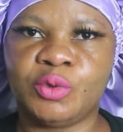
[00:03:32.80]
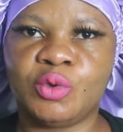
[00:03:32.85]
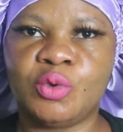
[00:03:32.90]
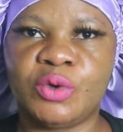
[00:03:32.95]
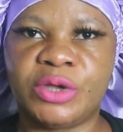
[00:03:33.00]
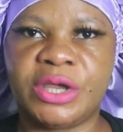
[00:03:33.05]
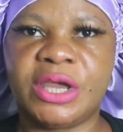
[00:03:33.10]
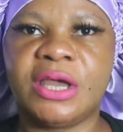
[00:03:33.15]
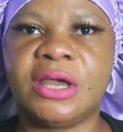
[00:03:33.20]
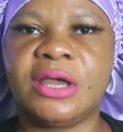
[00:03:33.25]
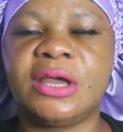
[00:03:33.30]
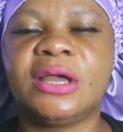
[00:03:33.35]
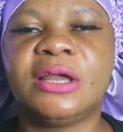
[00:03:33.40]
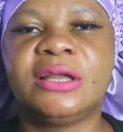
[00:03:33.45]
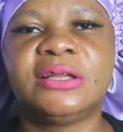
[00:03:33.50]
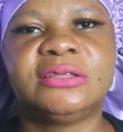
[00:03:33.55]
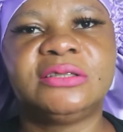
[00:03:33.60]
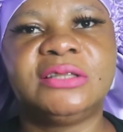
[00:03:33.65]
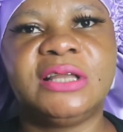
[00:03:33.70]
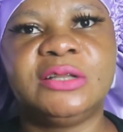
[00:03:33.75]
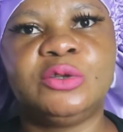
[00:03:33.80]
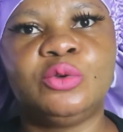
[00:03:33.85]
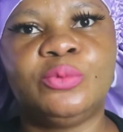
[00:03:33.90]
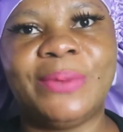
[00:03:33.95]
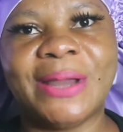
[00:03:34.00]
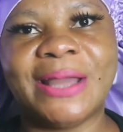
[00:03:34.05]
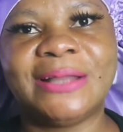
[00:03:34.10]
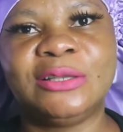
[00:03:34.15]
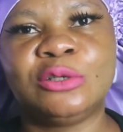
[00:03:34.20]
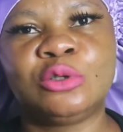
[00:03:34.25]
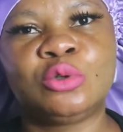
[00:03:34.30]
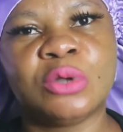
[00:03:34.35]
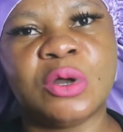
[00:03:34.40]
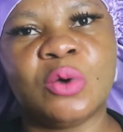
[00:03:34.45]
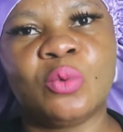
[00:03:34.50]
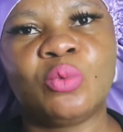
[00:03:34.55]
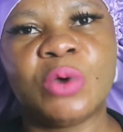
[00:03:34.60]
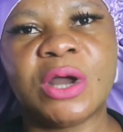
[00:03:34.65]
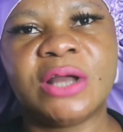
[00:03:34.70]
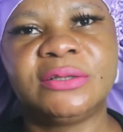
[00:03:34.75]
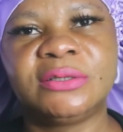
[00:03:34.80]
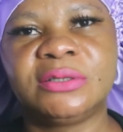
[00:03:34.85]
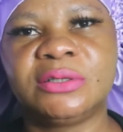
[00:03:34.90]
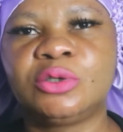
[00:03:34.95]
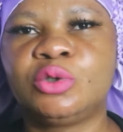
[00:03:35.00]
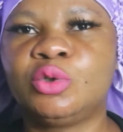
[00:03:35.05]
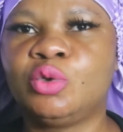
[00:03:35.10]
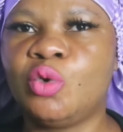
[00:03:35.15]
okay? Then you buy this one,